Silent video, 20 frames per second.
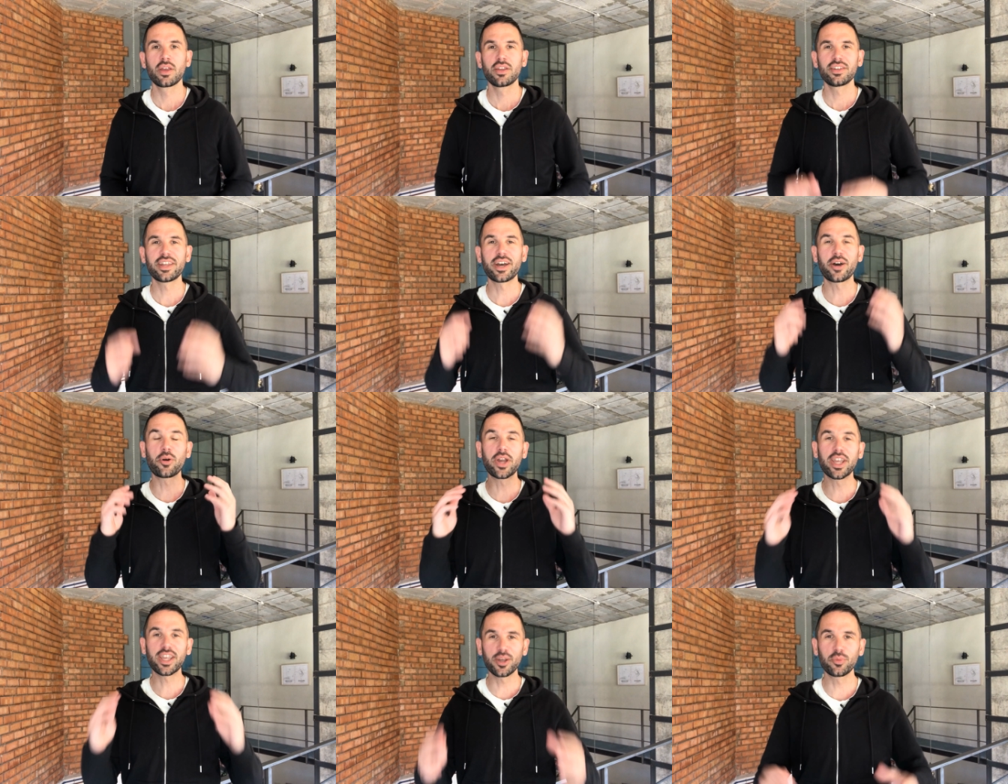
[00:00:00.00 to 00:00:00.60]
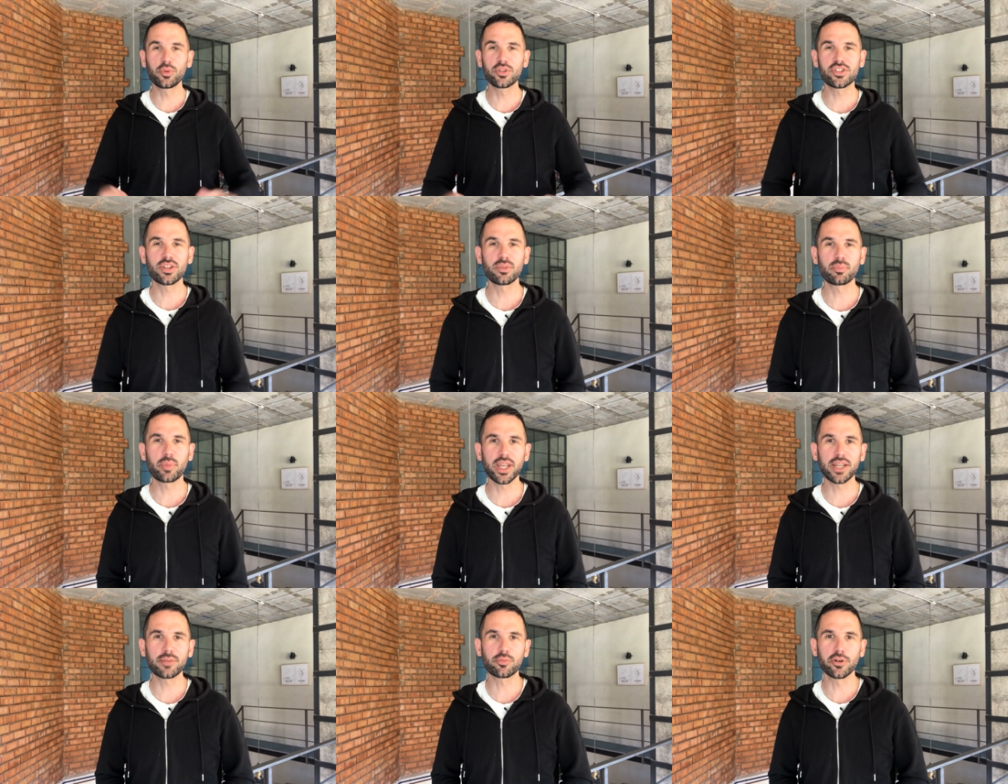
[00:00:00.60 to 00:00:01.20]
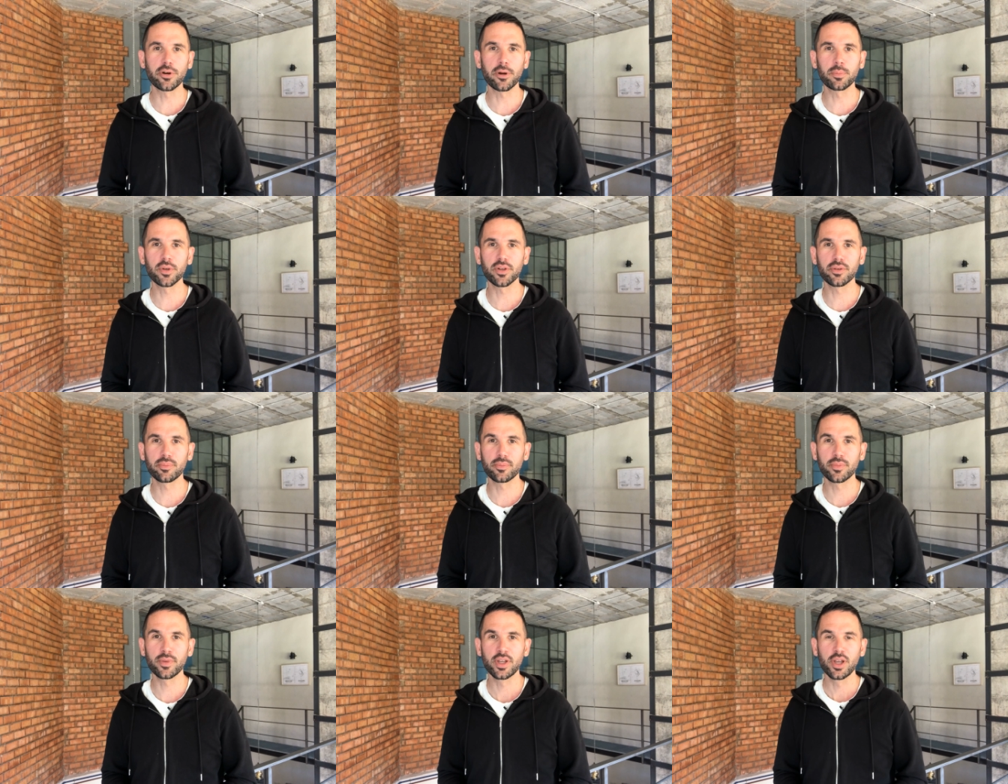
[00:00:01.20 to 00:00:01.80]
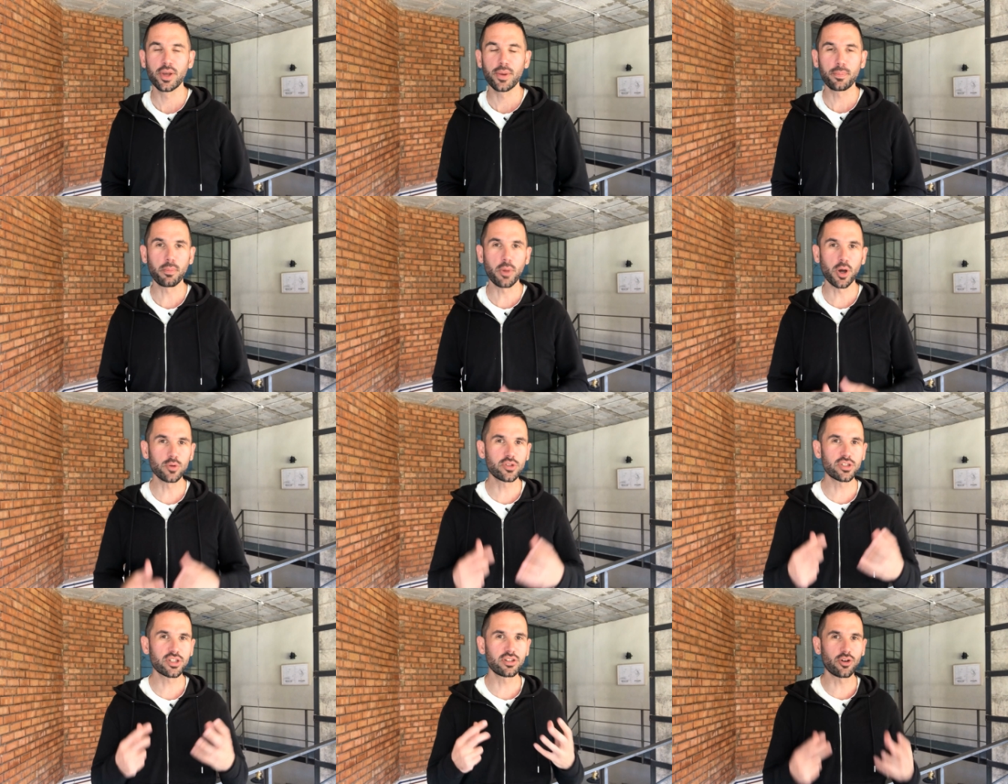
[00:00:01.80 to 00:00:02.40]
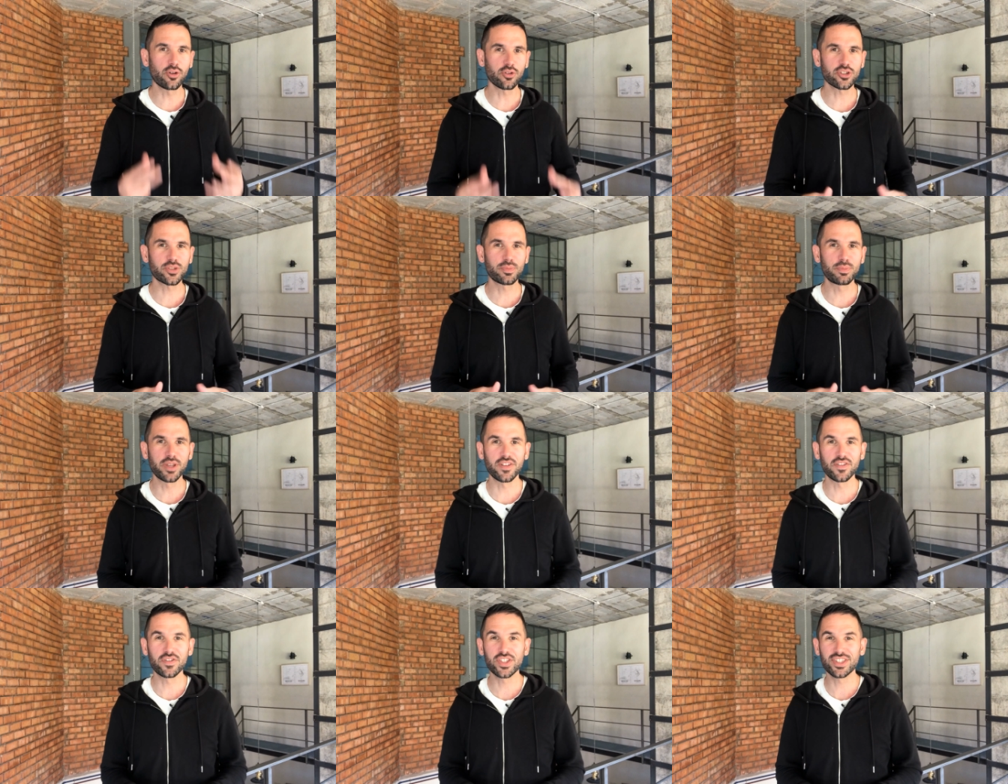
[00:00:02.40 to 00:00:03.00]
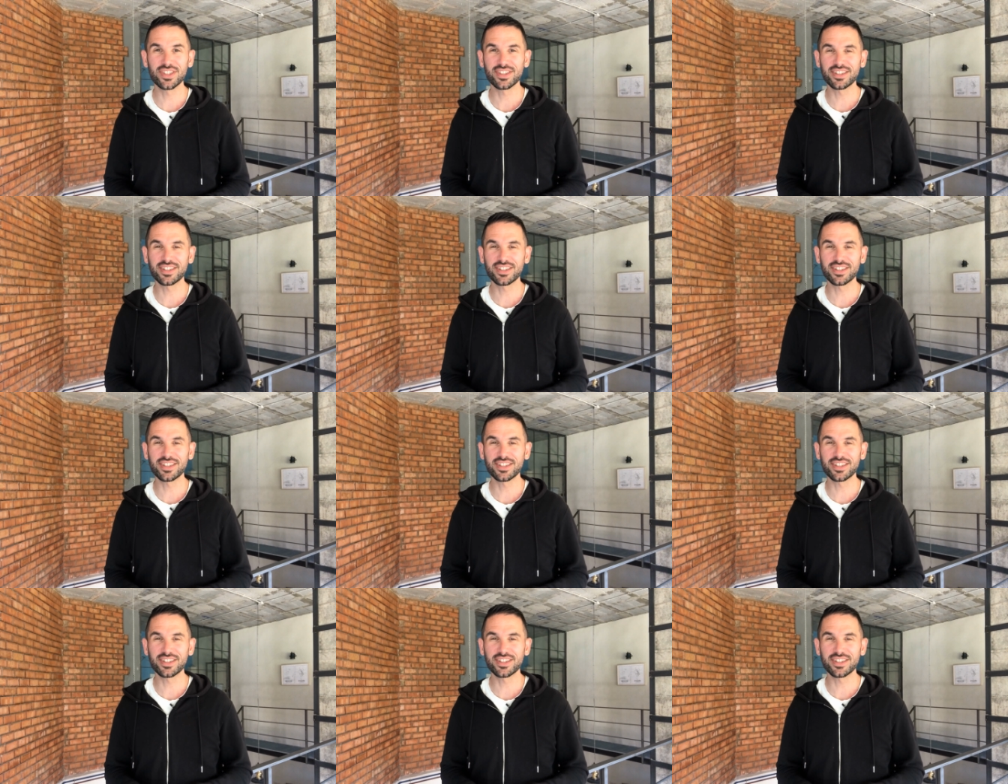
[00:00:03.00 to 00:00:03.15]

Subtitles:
Now, here was the big problem. Most locksmiths